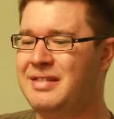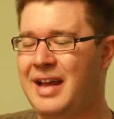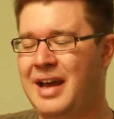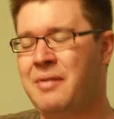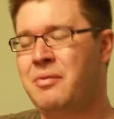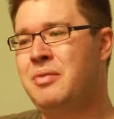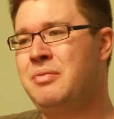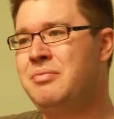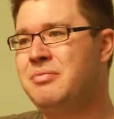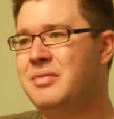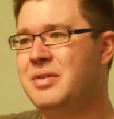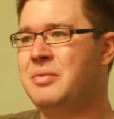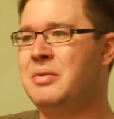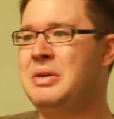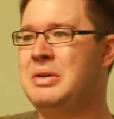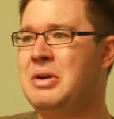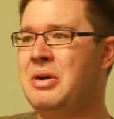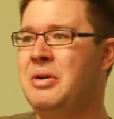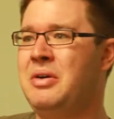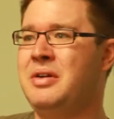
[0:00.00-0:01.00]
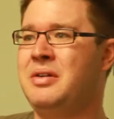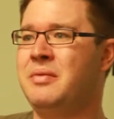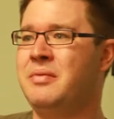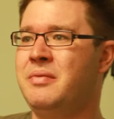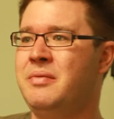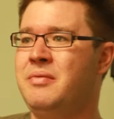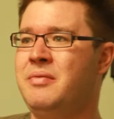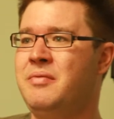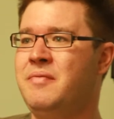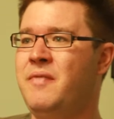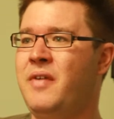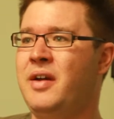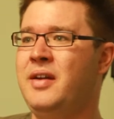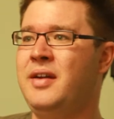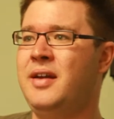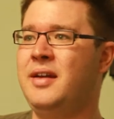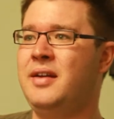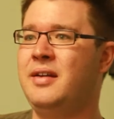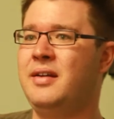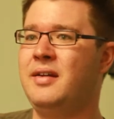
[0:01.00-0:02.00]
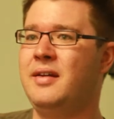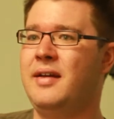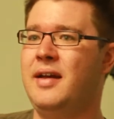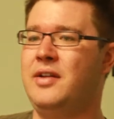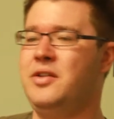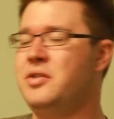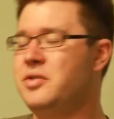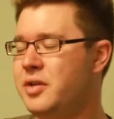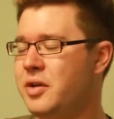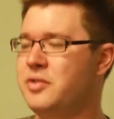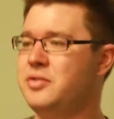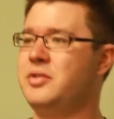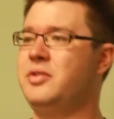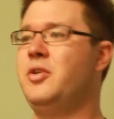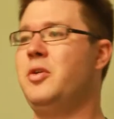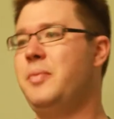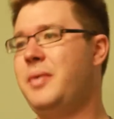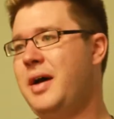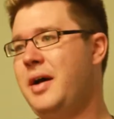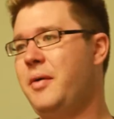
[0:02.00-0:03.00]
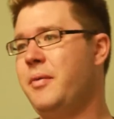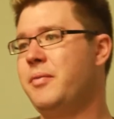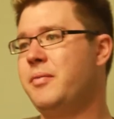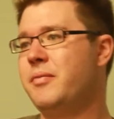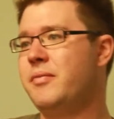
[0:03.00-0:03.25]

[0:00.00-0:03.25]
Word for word: I wouldn't, it wouldn't hurt to fund it, it usually goes in the no pile.